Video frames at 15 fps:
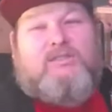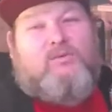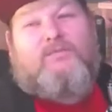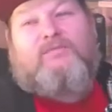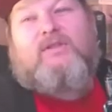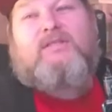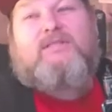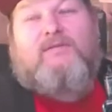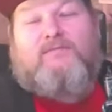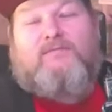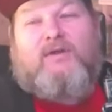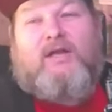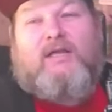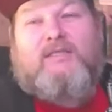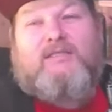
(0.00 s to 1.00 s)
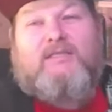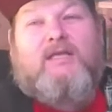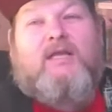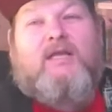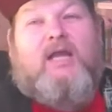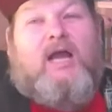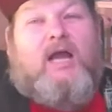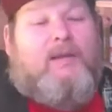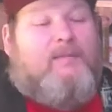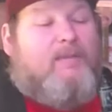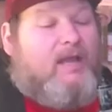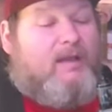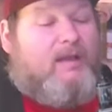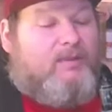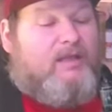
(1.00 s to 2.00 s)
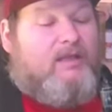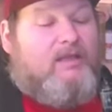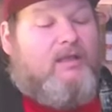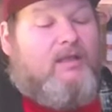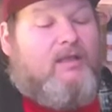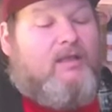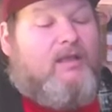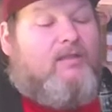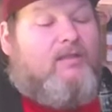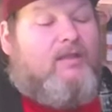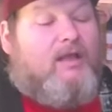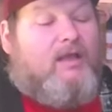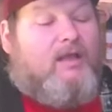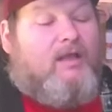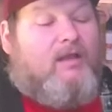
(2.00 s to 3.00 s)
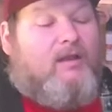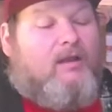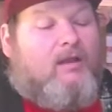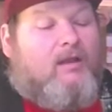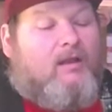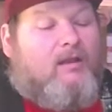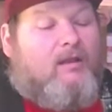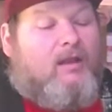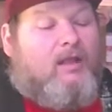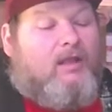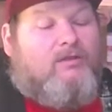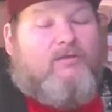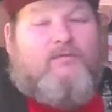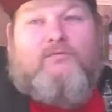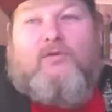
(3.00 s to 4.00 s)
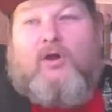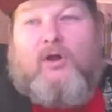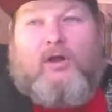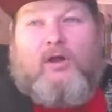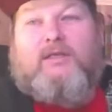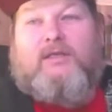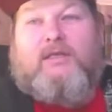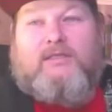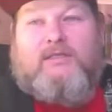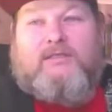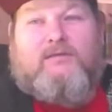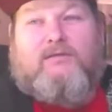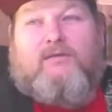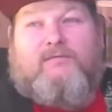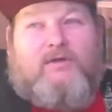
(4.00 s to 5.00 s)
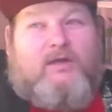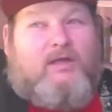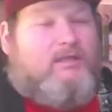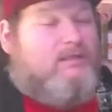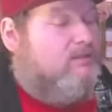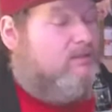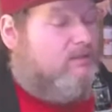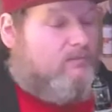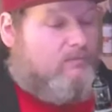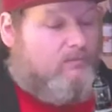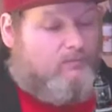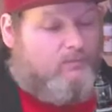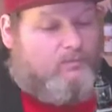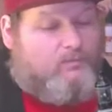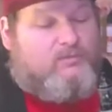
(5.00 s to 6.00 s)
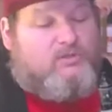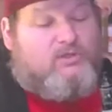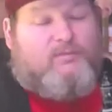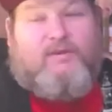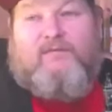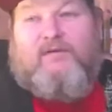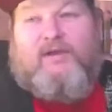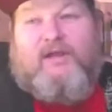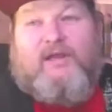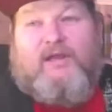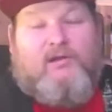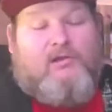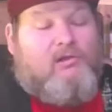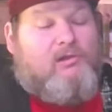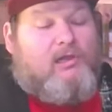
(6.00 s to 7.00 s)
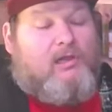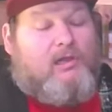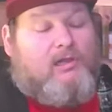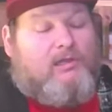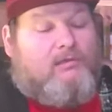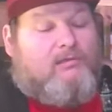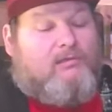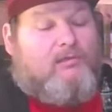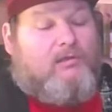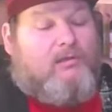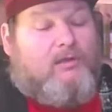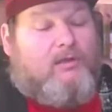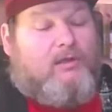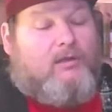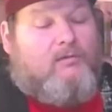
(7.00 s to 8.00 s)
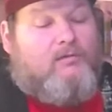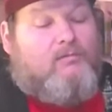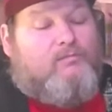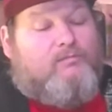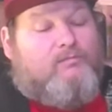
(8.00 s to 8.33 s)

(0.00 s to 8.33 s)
with this device. I'm happy that like you've got a decent device to be fair, and you know,